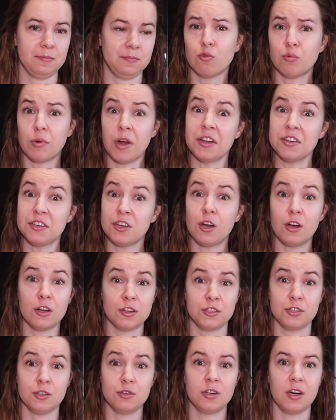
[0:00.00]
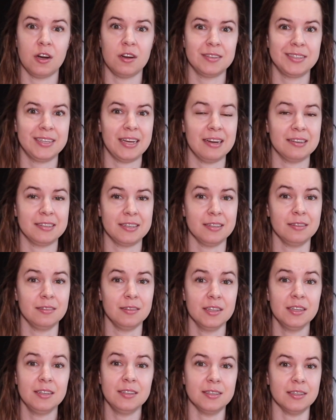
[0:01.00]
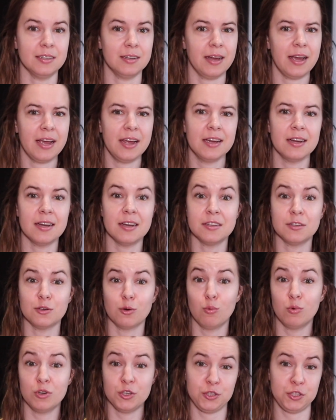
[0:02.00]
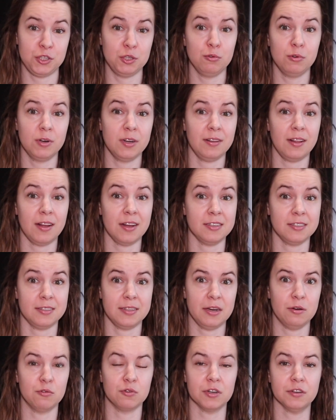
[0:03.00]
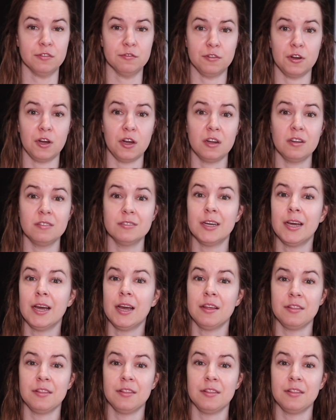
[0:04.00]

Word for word: Rhonda also contacted Linda and, once she realized they were involved,